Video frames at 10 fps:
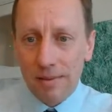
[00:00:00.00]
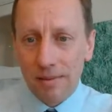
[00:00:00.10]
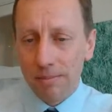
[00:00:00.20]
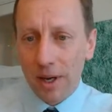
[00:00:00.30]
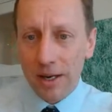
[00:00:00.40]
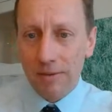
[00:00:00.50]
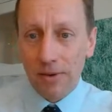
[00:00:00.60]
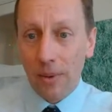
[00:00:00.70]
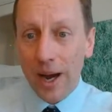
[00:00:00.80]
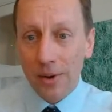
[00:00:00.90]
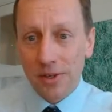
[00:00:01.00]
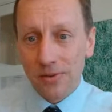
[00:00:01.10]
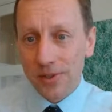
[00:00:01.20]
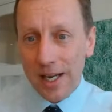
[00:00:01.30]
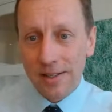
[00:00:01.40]
money flow out
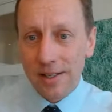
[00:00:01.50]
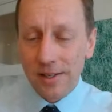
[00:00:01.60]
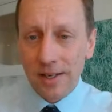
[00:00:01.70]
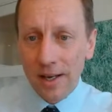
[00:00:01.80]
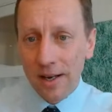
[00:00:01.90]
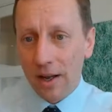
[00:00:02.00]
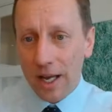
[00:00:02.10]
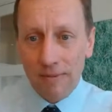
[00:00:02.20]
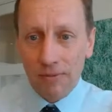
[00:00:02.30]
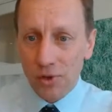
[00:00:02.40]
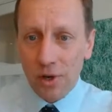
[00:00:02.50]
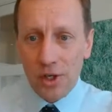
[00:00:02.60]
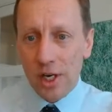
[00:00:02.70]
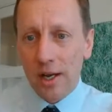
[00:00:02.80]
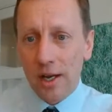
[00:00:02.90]
of sectors like
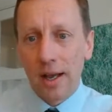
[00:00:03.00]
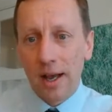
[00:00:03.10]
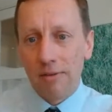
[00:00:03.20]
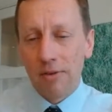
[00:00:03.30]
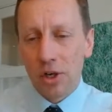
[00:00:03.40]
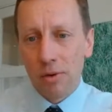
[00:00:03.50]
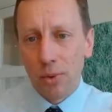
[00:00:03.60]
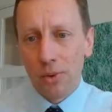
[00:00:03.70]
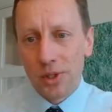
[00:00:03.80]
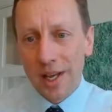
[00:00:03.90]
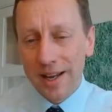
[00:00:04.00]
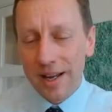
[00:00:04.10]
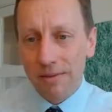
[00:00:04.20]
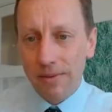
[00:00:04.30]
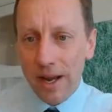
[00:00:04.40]
infrastructure, renewables,
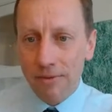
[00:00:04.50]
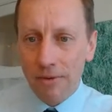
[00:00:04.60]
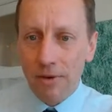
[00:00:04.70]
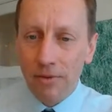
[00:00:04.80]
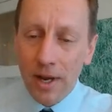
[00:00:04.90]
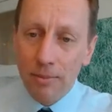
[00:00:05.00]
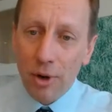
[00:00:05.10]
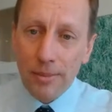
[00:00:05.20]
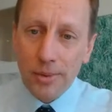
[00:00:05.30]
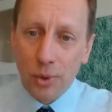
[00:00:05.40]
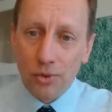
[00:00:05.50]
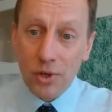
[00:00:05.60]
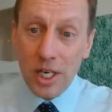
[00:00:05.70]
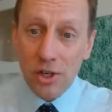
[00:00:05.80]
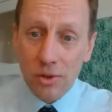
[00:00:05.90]
in favour of perhaps more
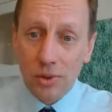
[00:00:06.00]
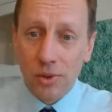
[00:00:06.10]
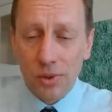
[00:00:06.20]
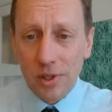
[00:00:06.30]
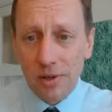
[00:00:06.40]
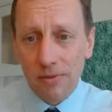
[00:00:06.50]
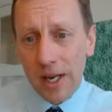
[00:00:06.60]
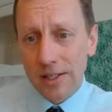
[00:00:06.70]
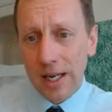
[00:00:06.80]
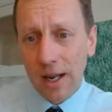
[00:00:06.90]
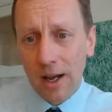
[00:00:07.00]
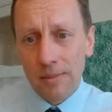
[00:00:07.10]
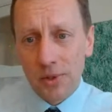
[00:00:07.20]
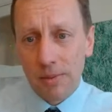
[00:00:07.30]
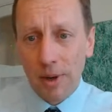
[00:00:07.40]
traditional sources of fixed
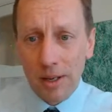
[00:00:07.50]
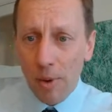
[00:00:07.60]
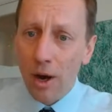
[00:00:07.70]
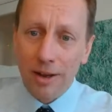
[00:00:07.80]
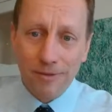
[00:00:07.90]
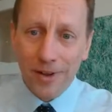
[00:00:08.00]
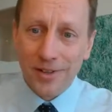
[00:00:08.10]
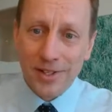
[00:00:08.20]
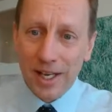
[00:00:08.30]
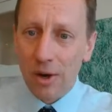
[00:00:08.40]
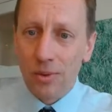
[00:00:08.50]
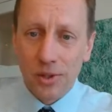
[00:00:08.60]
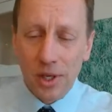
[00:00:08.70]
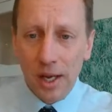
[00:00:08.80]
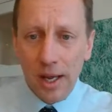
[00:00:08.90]
income, so money market funds,
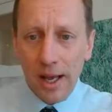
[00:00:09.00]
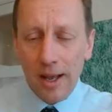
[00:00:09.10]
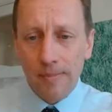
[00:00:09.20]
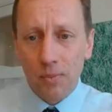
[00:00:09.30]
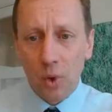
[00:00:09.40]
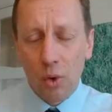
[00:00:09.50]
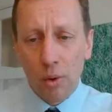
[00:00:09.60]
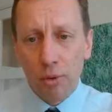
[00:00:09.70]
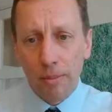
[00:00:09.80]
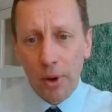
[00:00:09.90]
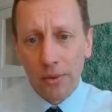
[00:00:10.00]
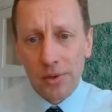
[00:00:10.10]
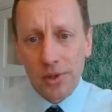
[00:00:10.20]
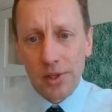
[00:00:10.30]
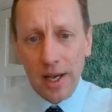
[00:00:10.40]
gilts, corporate
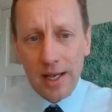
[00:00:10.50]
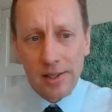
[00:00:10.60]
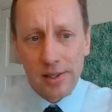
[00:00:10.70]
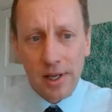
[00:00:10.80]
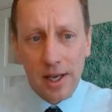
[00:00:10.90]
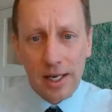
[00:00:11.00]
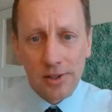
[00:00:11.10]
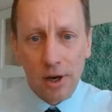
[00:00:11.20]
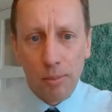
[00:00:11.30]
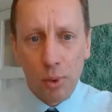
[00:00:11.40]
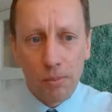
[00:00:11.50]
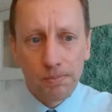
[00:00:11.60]
bonds, as an example.